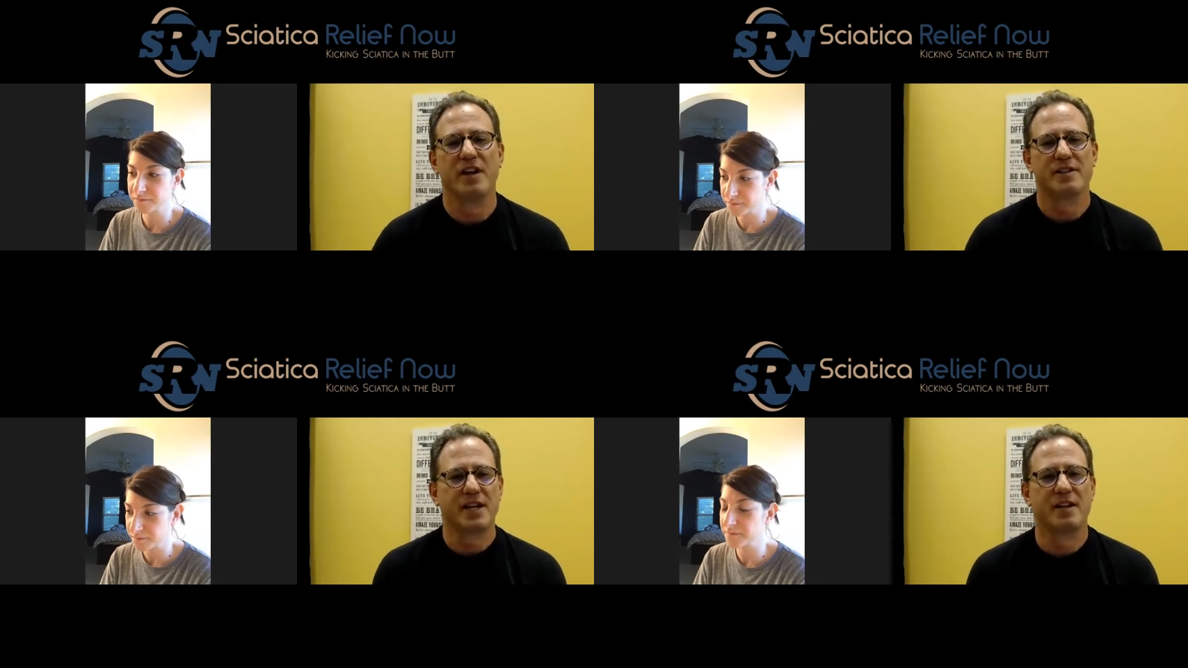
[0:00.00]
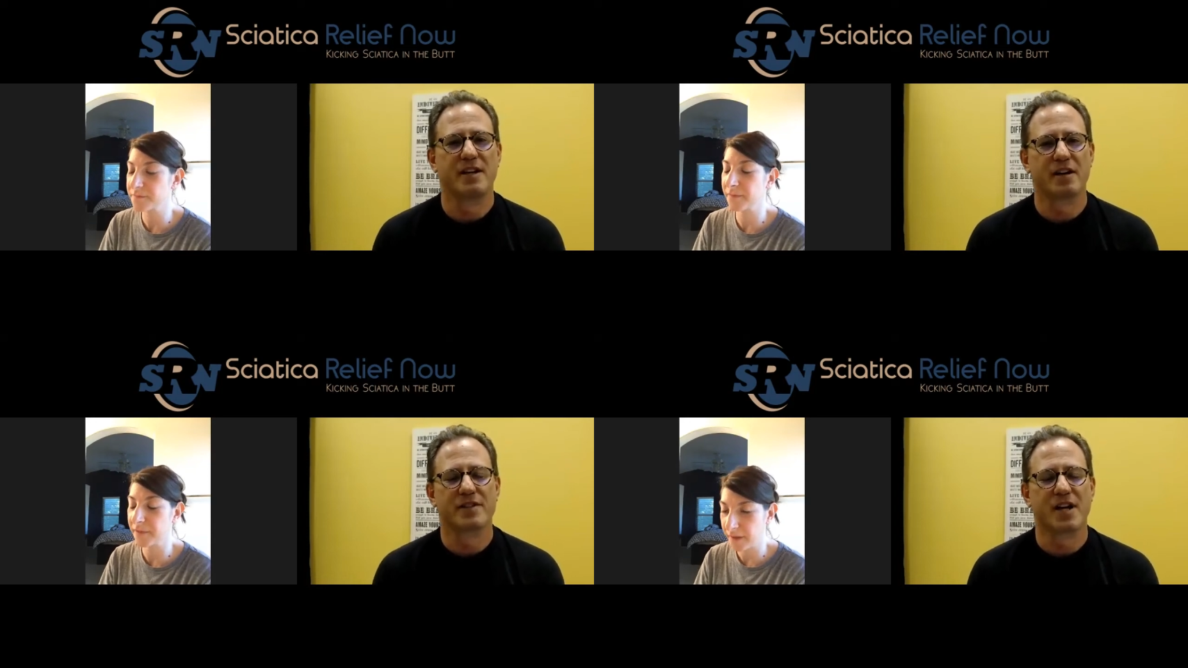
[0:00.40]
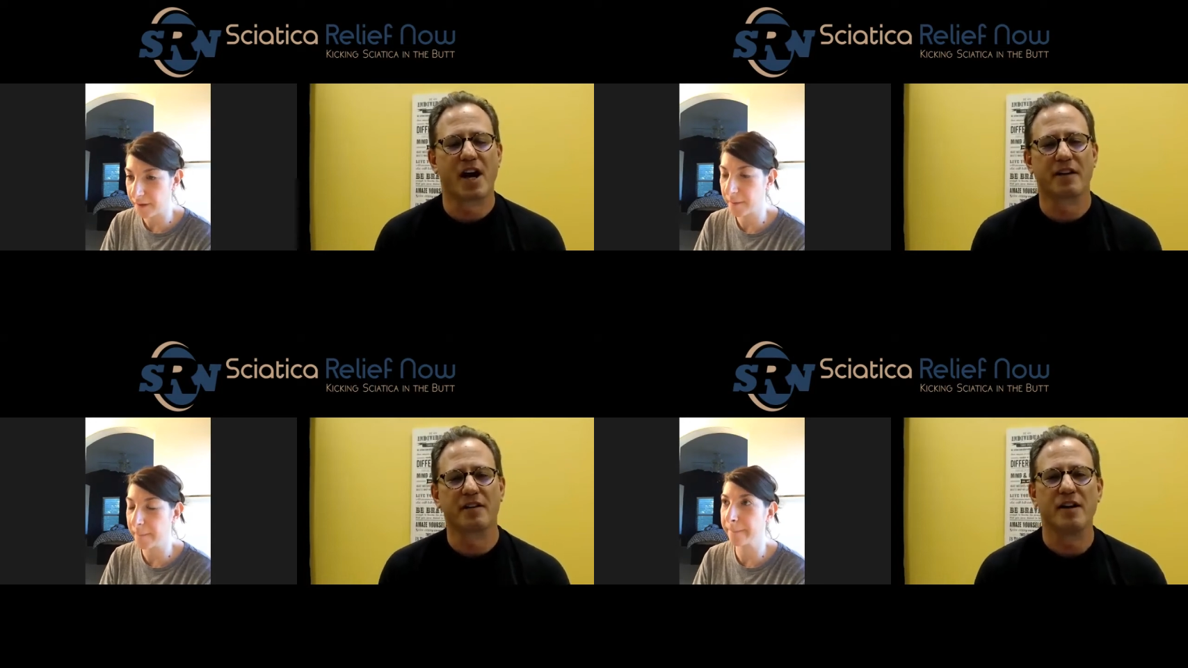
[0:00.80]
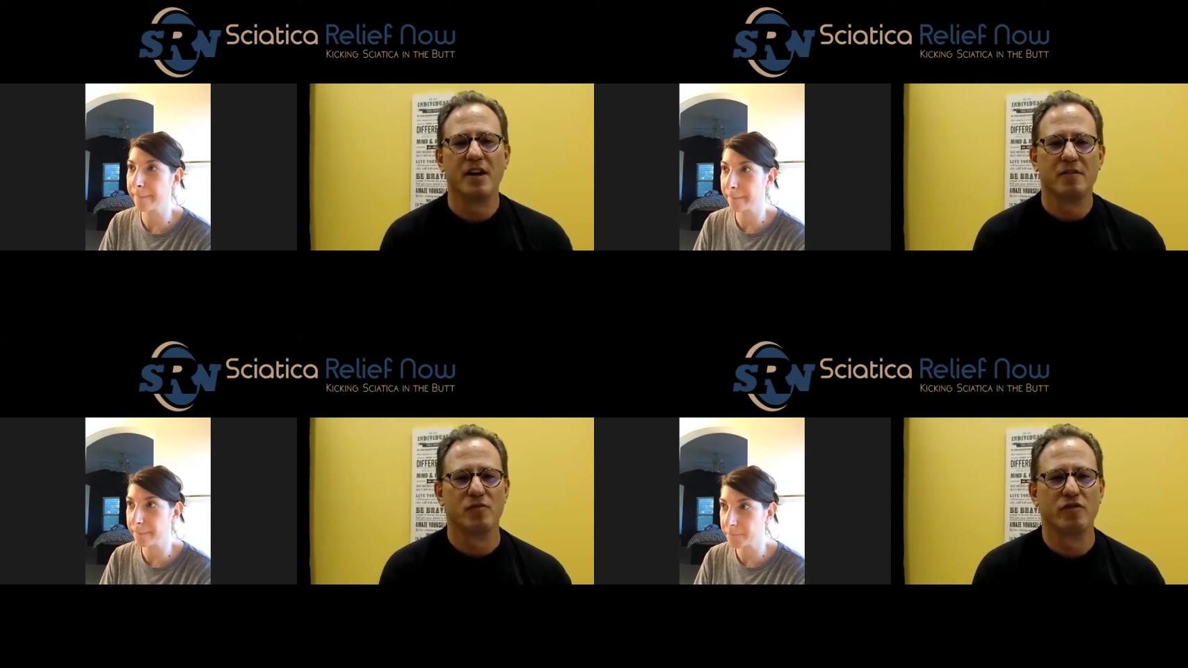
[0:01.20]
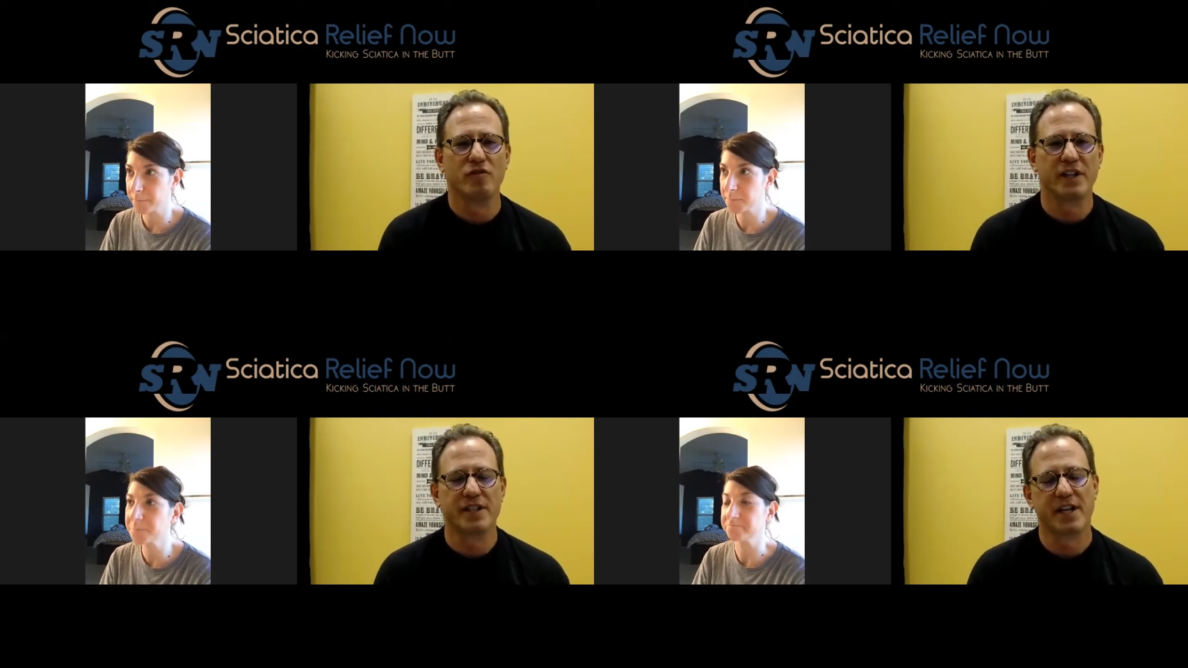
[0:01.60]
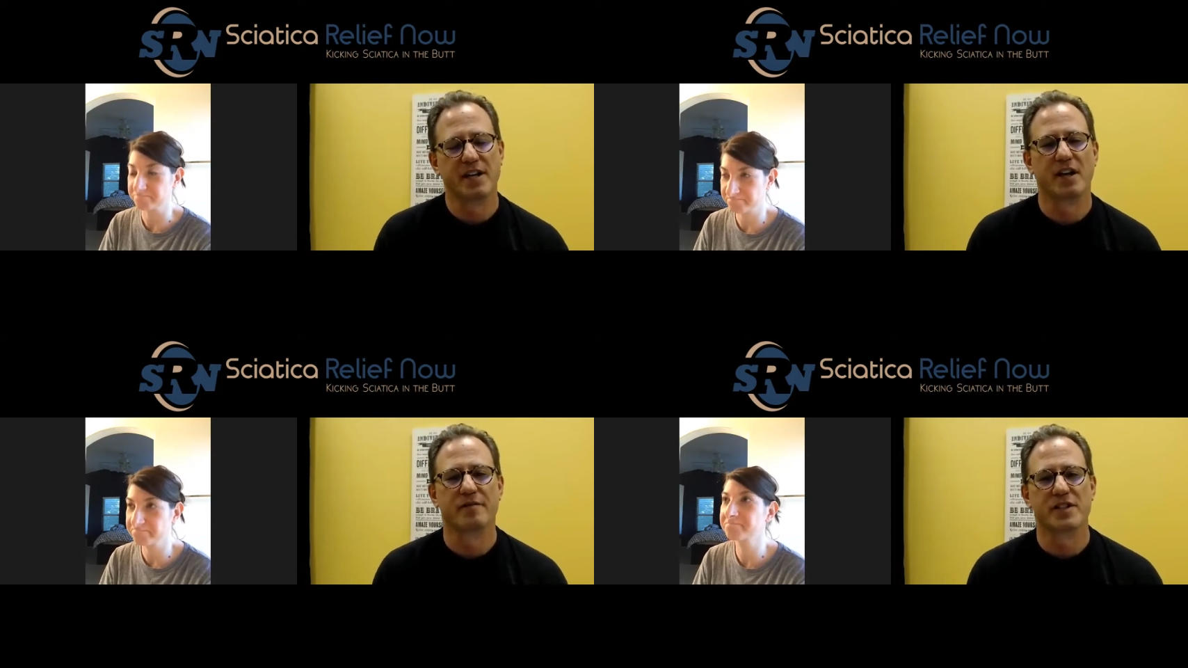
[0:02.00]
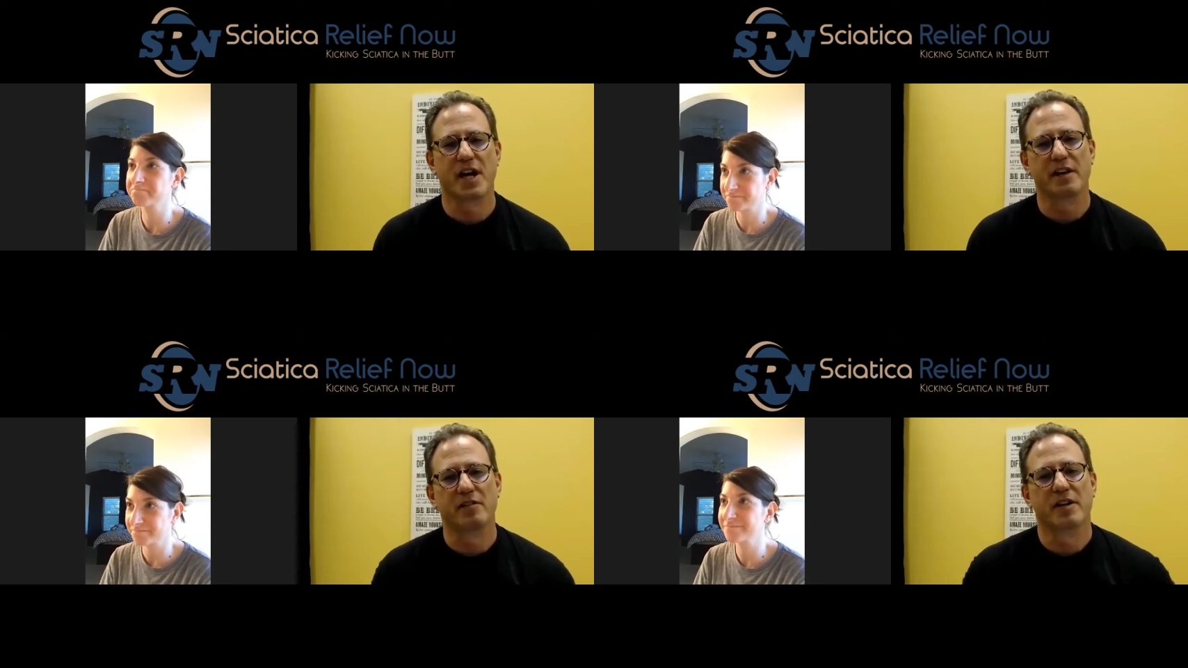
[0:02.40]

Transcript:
Speaker 1: taking care of a toddler, moving, taking care of a toddler.